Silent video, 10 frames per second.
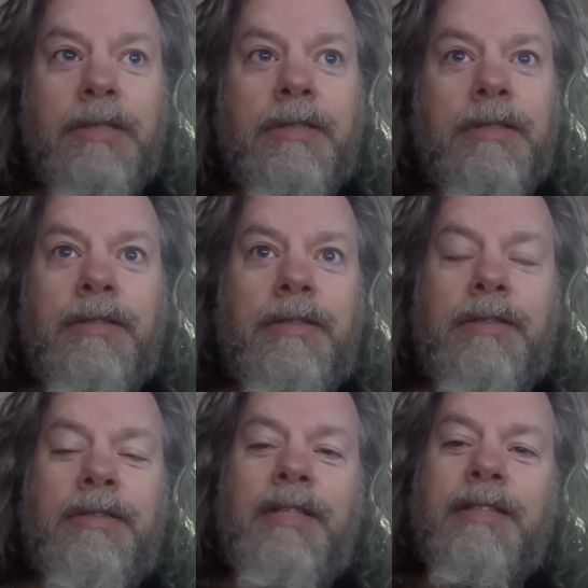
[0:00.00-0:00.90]

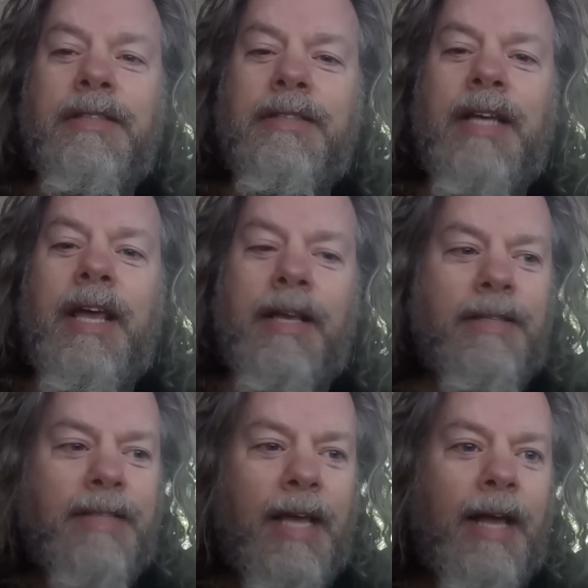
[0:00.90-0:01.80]
he doesn't say
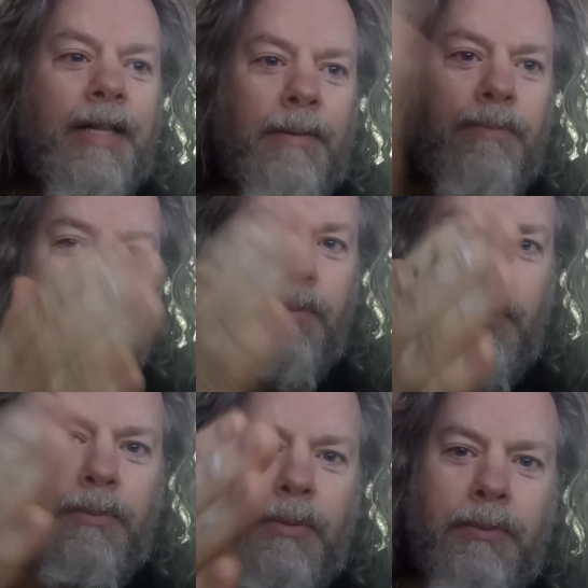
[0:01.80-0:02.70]
exactly boom,
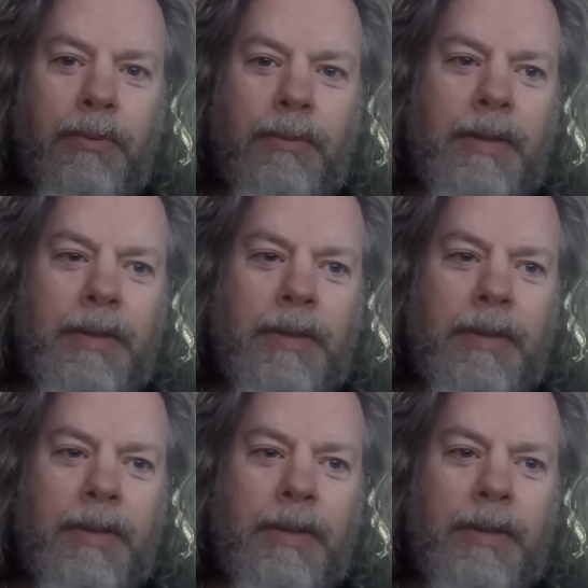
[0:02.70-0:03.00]
boom, boom, boom.